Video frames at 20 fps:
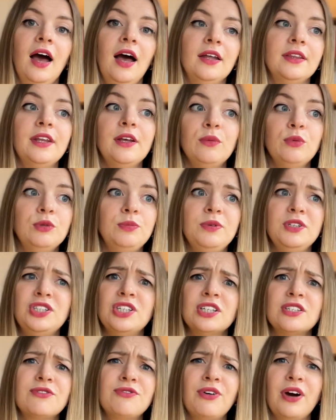they would be
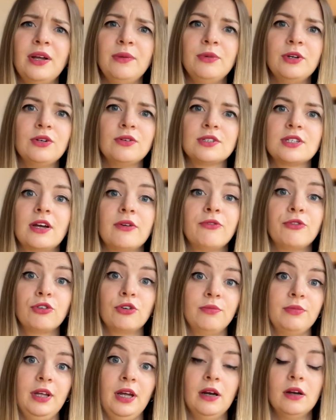just fine because I'm
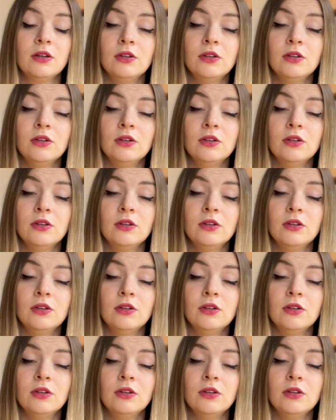from there.